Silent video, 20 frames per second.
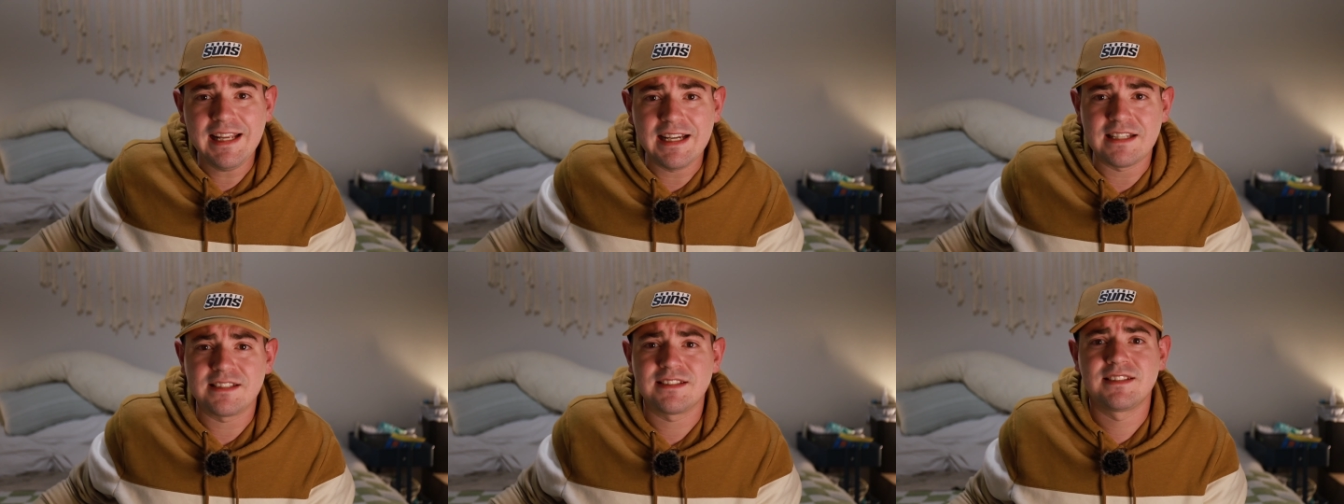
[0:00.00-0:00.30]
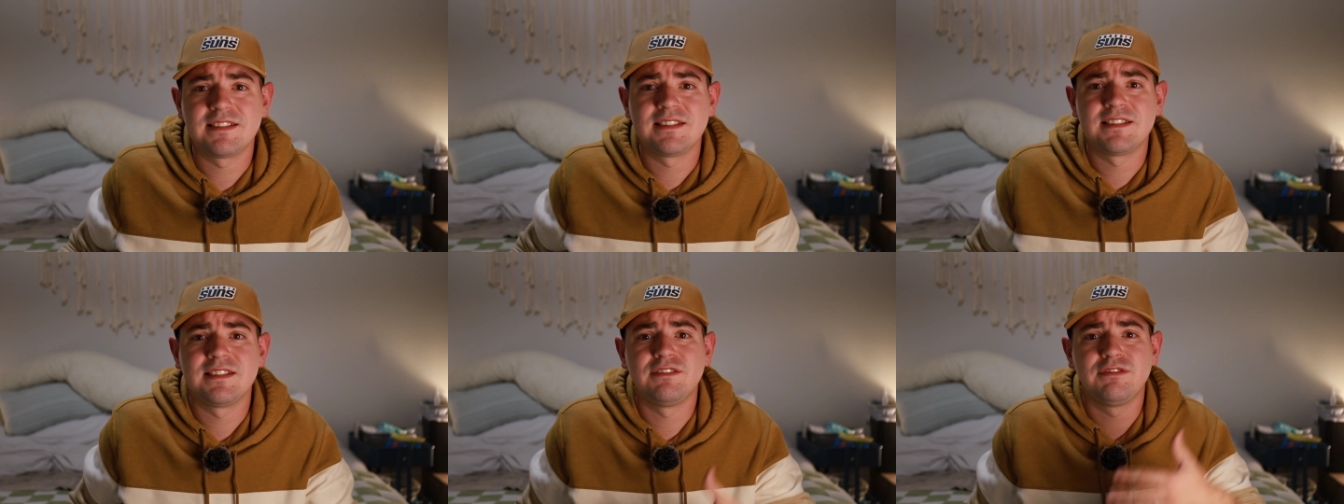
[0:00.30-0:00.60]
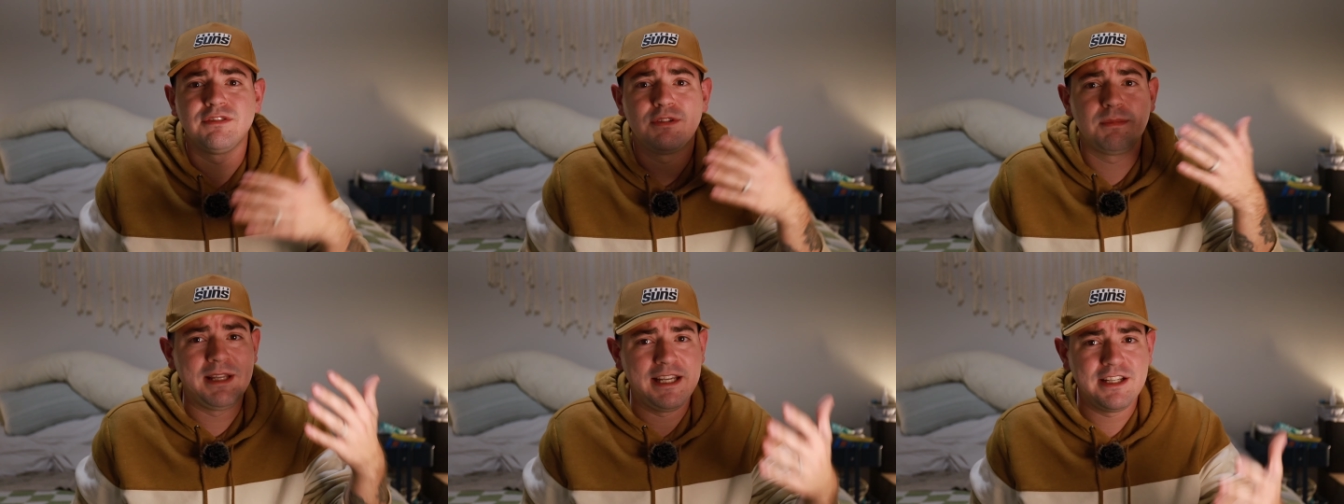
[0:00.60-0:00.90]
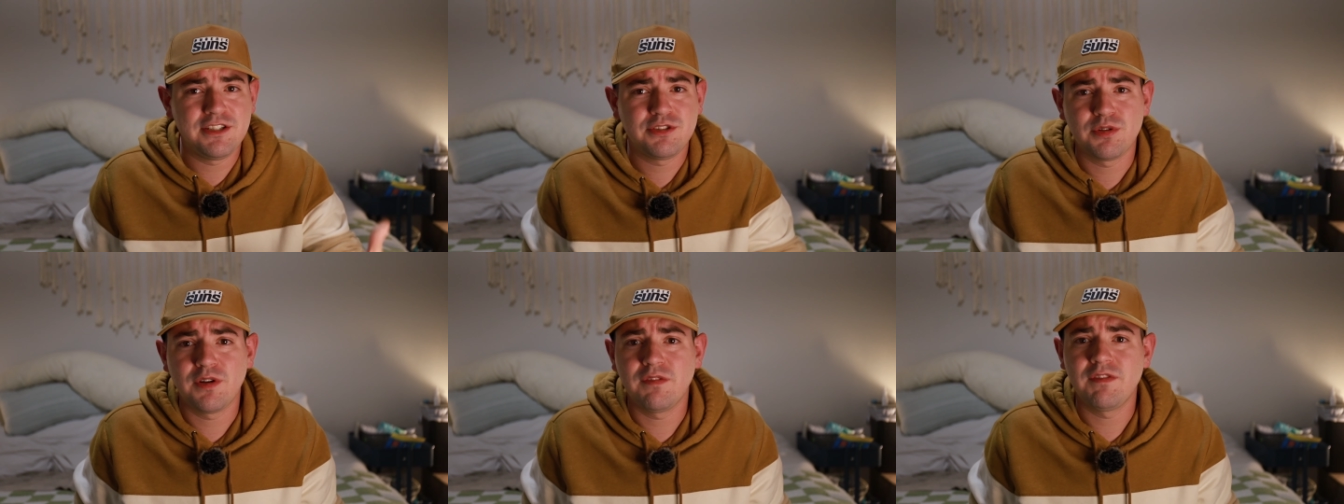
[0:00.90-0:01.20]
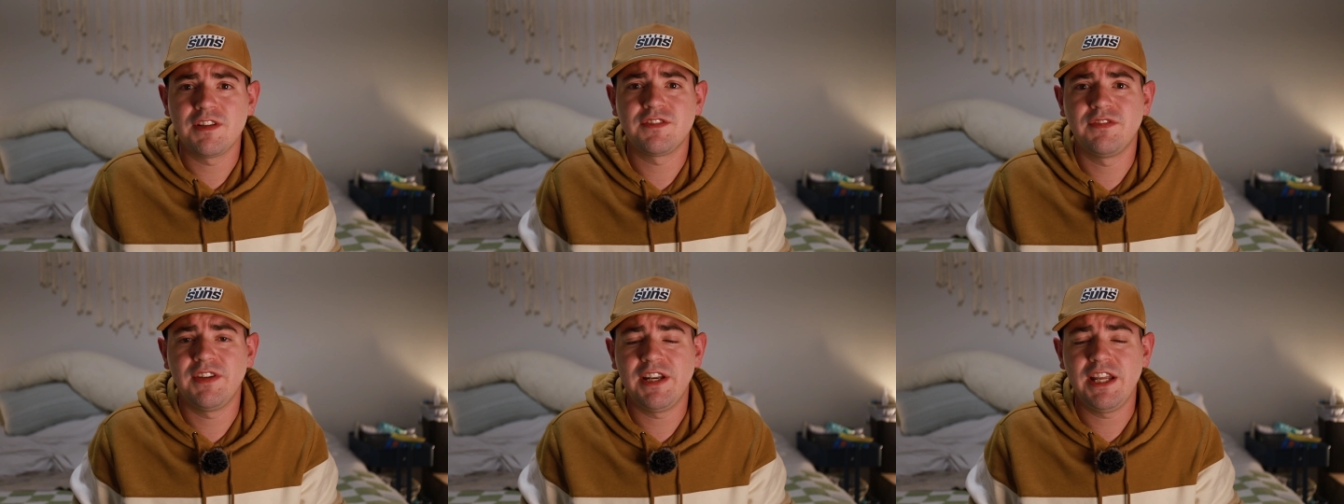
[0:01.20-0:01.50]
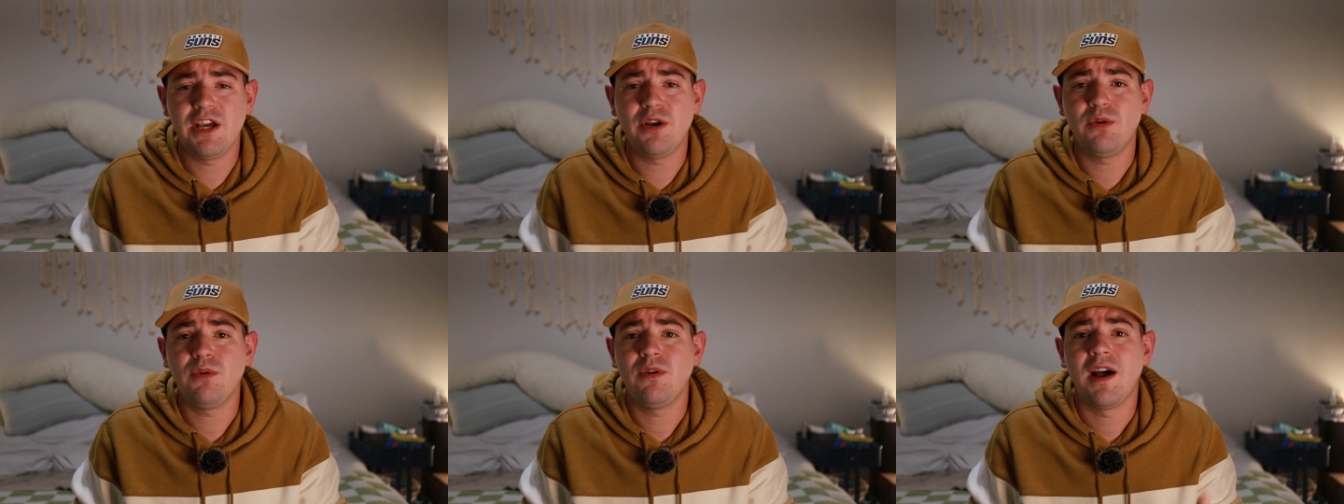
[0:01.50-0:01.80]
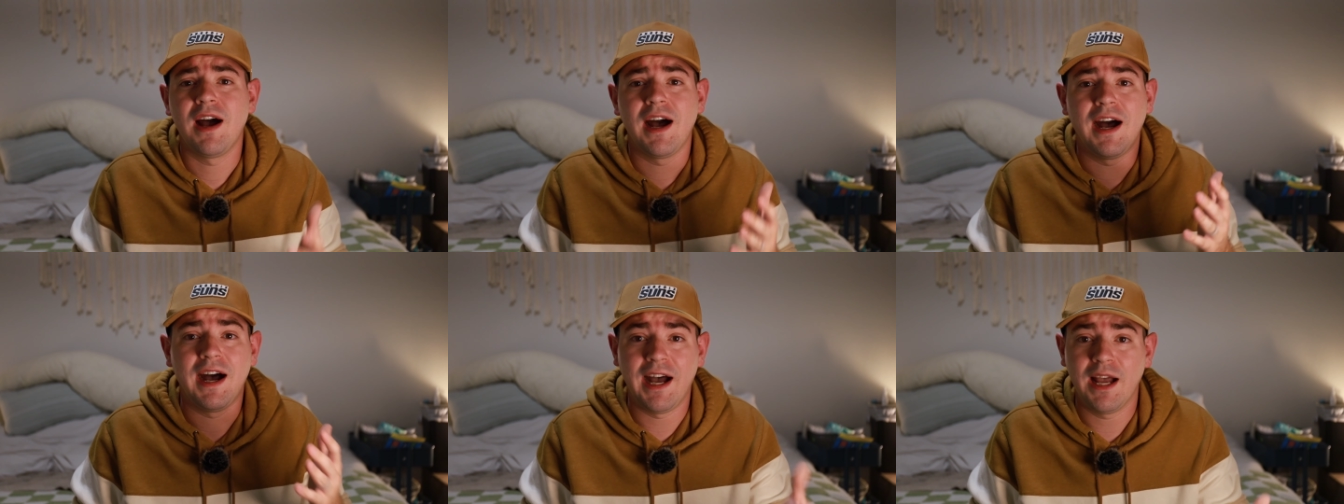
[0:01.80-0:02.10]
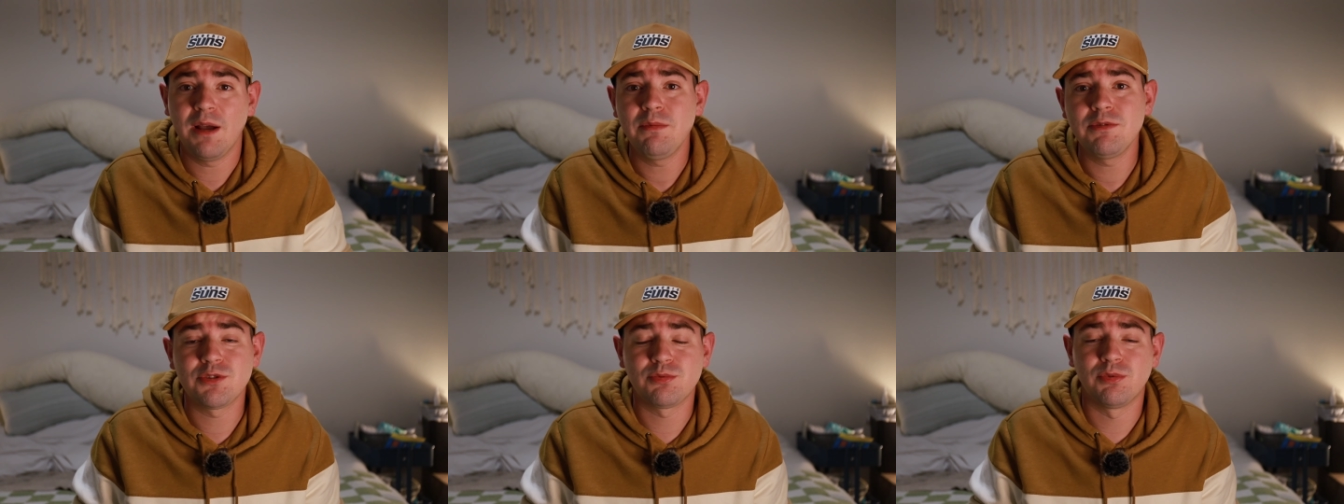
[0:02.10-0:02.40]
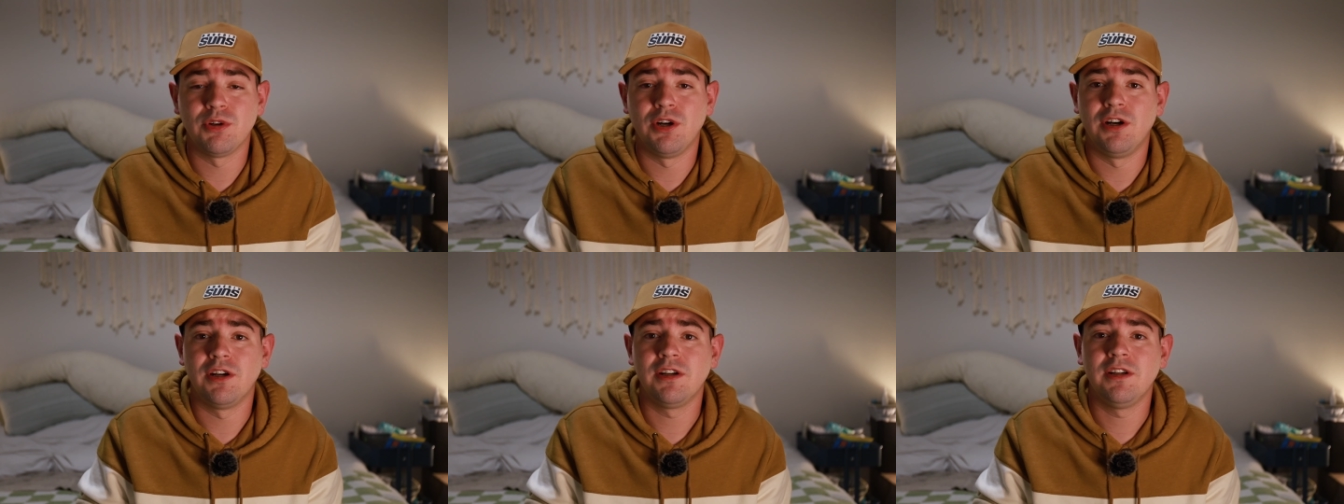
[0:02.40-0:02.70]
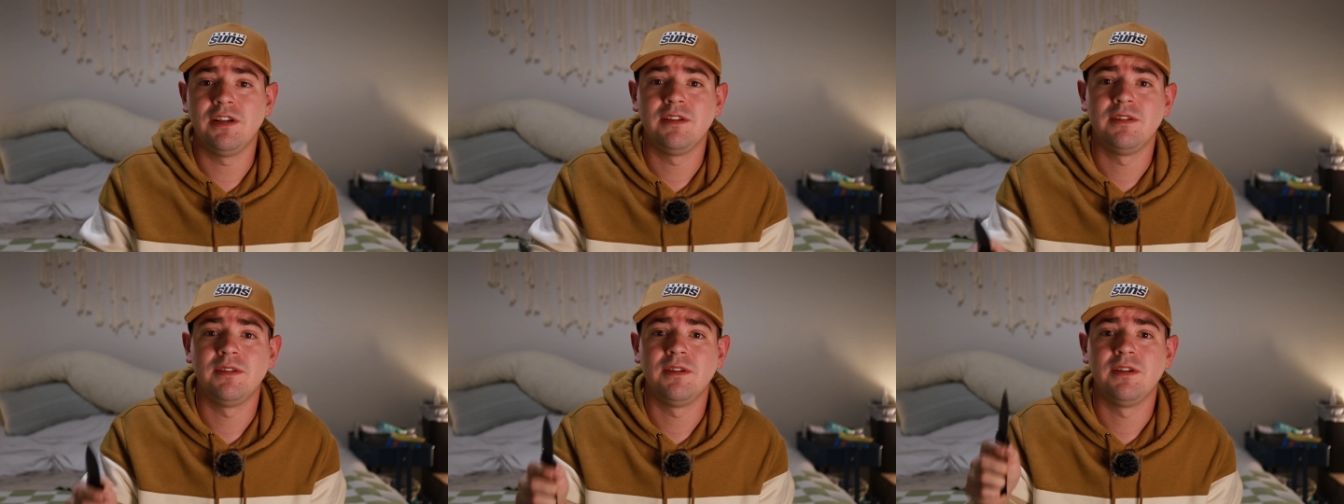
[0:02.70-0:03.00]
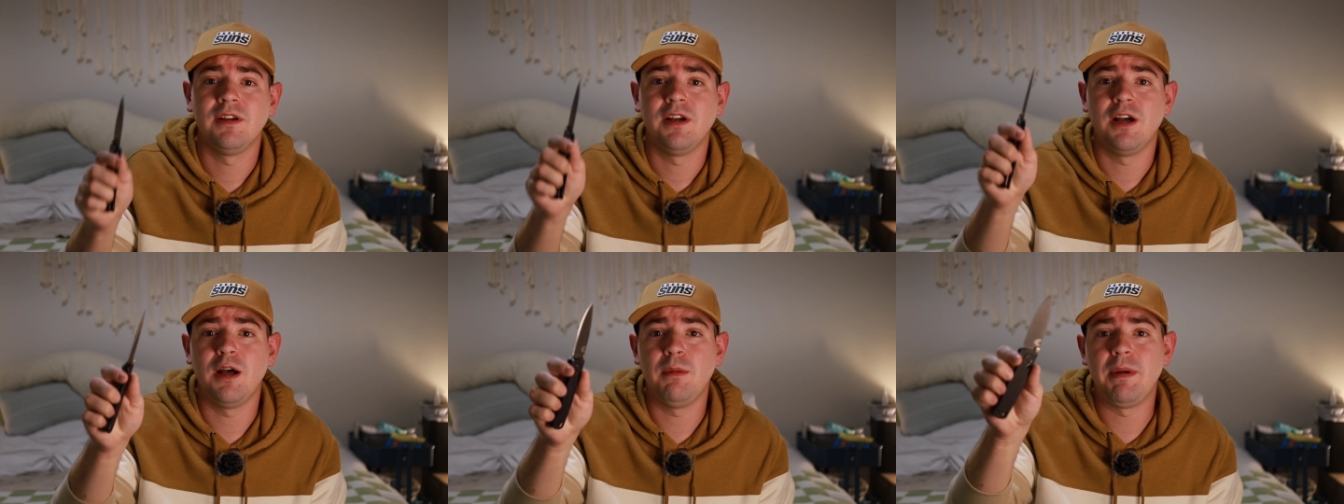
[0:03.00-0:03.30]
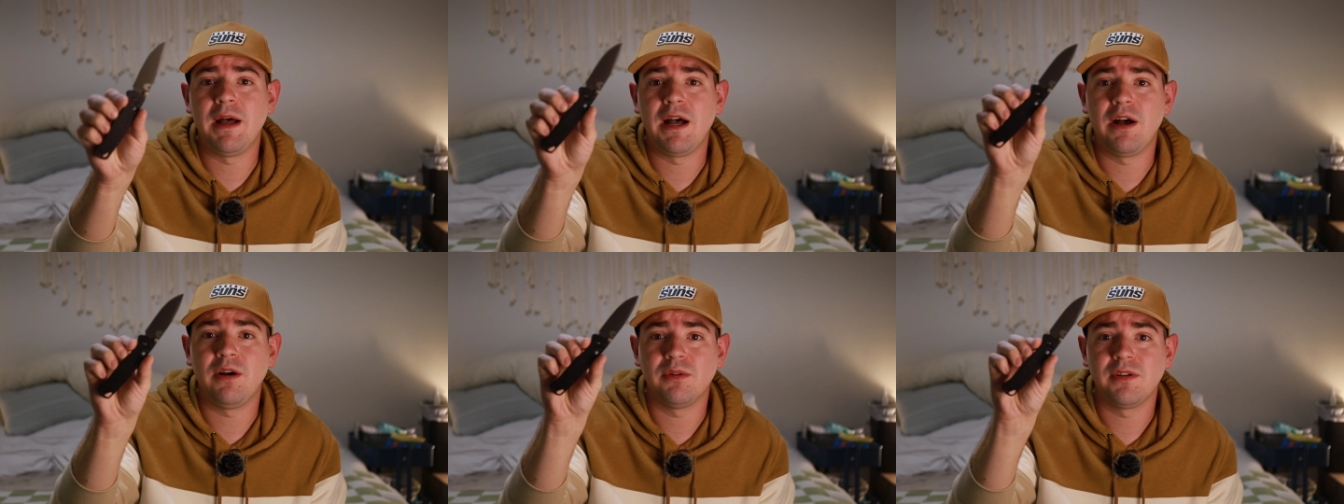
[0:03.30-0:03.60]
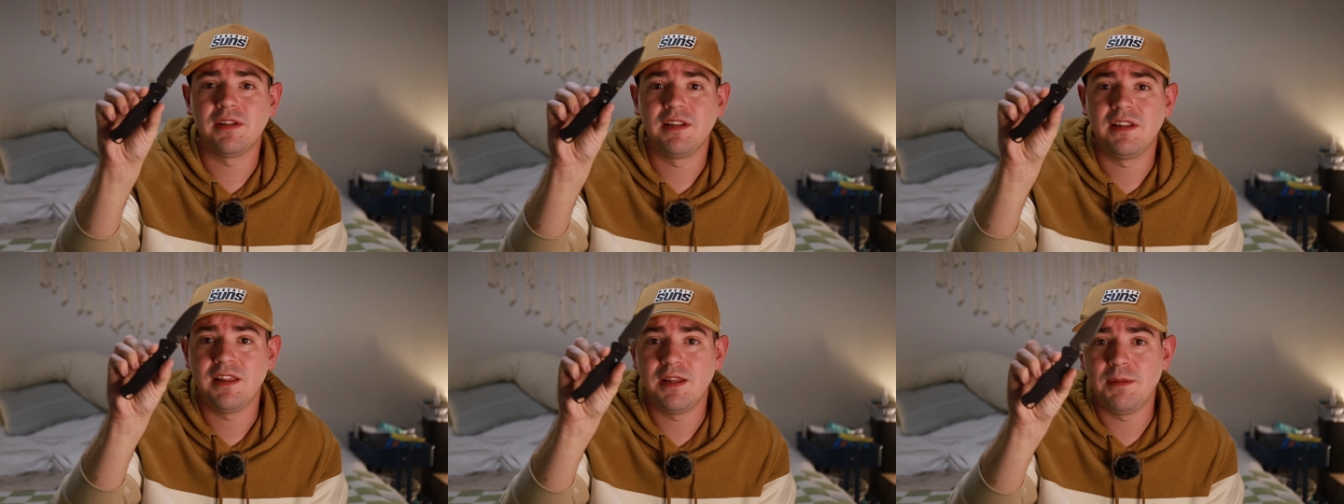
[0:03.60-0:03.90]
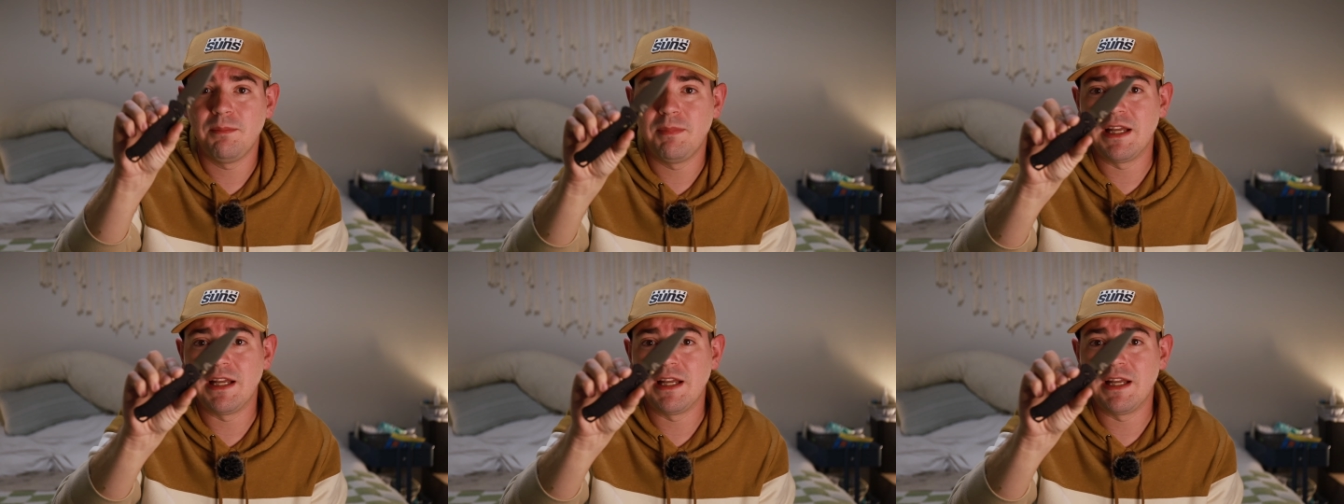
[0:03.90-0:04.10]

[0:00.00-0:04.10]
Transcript: Yes, from the intro of this video, I was wrong about